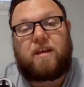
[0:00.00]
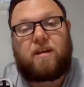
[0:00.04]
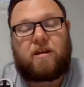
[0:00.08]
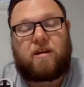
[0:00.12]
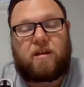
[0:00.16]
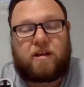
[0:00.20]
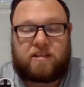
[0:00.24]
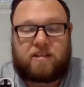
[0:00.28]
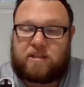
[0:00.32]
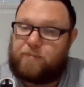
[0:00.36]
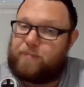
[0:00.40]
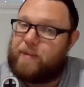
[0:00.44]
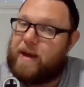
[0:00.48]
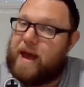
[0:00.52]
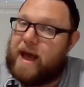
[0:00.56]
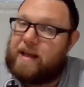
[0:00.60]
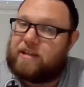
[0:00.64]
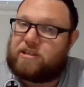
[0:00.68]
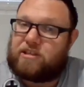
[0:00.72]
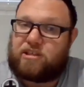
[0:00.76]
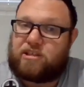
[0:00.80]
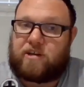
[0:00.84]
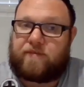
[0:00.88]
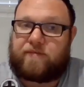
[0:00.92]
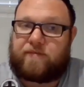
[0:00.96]
It's a
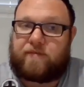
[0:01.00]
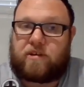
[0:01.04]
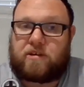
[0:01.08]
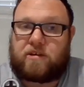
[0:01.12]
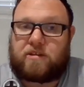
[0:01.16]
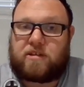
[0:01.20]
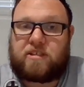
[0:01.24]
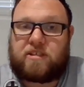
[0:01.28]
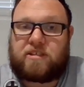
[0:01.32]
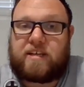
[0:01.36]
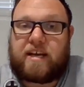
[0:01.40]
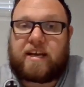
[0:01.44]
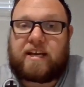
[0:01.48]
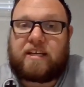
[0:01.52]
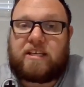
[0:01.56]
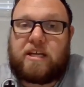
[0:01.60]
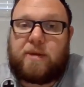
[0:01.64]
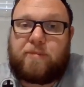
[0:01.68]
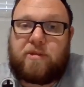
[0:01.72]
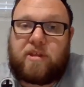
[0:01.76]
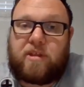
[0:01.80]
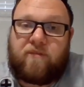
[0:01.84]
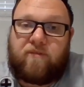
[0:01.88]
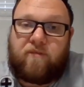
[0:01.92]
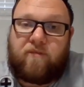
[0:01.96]
passage of verses. 2
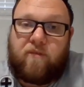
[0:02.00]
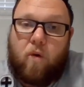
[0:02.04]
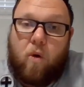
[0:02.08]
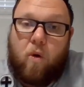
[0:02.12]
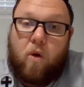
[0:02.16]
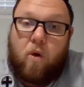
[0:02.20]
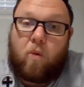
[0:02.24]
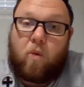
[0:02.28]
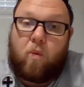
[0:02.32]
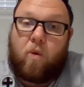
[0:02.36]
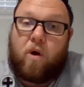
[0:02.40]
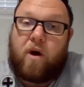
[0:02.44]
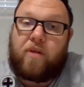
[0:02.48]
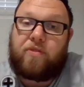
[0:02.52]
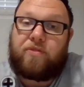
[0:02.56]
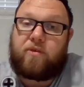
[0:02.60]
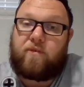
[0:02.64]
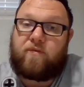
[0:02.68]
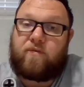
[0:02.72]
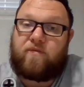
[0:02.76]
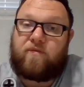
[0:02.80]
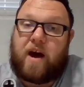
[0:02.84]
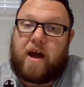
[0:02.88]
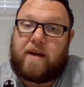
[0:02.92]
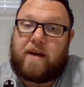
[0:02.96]
Timothy 4, 1 through
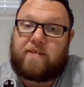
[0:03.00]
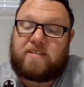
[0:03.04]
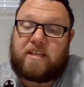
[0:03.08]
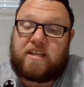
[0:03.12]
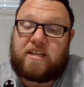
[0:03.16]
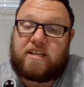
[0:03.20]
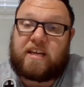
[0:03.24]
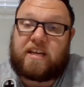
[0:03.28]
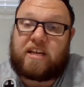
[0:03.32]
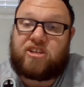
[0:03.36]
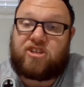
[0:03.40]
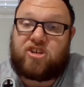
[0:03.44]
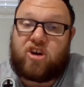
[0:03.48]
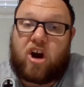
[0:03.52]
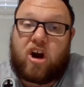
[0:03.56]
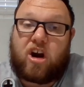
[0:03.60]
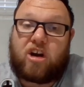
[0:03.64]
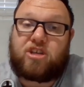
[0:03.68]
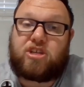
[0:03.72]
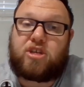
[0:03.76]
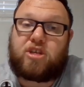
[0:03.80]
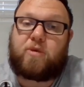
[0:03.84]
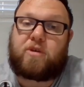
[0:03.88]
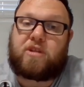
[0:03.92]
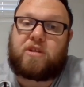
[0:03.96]
5 says, "I
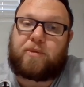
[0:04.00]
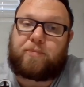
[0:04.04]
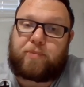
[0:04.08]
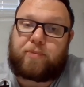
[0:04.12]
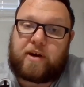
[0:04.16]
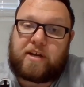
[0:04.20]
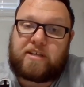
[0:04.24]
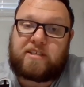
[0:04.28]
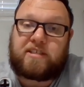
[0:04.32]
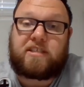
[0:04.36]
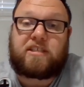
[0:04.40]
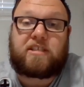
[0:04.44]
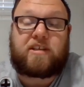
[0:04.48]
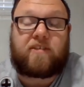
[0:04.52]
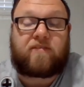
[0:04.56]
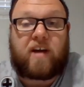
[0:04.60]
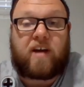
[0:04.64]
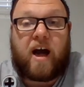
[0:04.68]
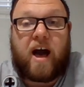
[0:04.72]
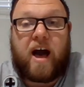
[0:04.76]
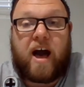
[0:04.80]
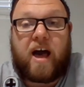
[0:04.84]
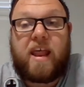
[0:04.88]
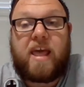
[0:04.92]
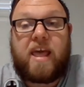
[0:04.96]
charge you in the presence of
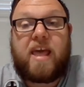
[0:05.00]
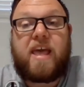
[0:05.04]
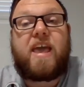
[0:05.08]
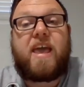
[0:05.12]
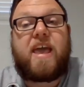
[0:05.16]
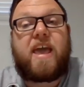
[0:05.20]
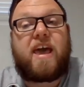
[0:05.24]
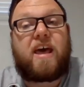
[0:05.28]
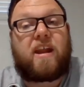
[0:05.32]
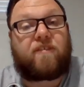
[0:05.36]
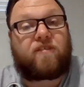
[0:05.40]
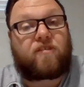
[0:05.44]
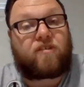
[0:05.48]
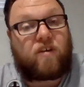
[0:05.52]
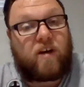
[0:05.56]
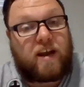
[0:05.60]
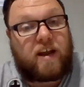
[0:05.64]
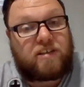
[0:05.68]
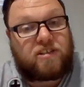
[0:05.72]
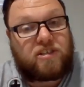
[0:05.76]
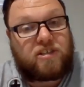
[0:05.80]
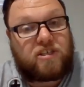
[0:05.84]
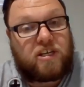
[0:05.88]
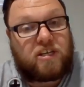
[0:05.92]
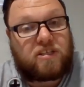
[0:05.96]
God and of
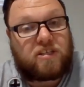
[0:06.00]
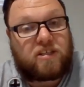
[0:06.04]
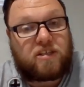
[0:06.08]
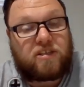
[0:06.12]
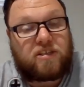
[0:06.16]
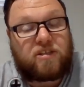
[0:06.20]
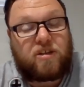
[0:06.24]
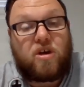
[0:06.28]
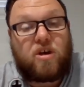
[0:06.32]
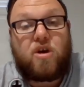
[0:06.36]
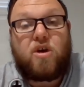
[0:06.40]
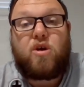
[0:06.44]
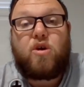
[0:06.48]
Christ Jesus,